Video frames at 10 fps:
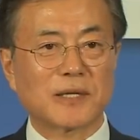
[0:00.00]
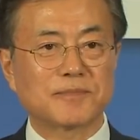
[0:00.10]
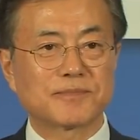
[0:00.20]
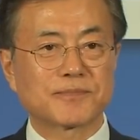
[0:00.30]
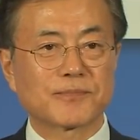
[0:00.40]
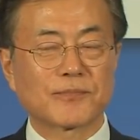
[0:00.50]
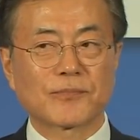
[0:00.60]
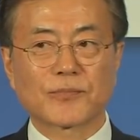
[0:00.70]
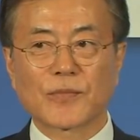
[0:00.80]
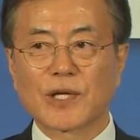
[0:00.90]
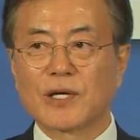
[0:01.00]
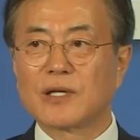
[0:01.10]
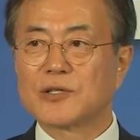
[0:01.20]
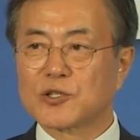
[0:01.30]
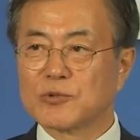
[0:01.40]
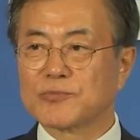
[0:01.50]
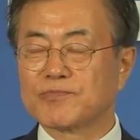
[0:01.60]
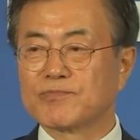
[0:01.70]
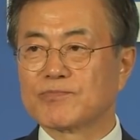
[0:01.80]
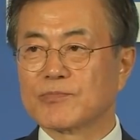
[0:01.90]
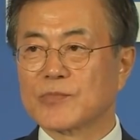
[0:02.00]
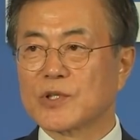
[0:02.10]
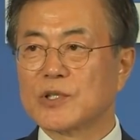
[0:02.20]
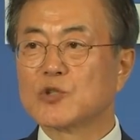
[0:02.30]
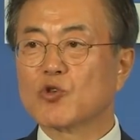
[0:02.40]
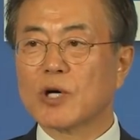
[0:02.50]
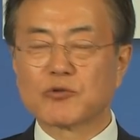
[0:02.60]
them to serve as the bridge between the two countries.